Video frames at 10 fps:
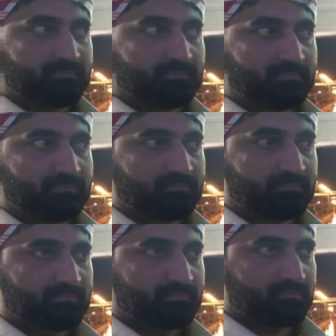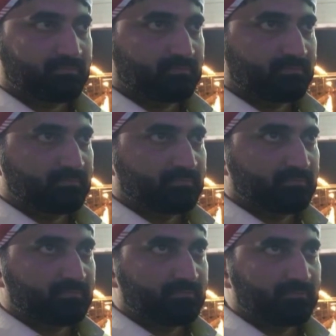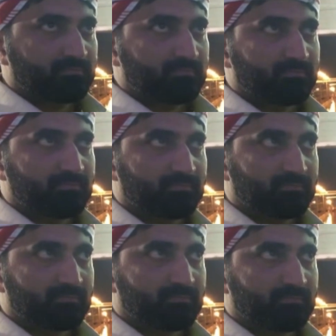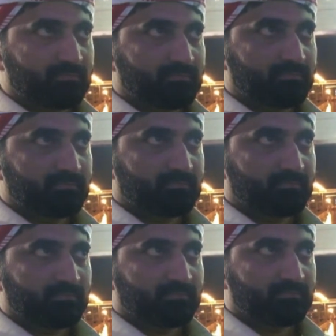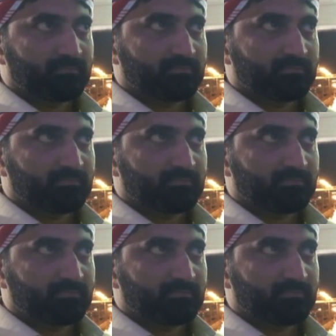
[no speech]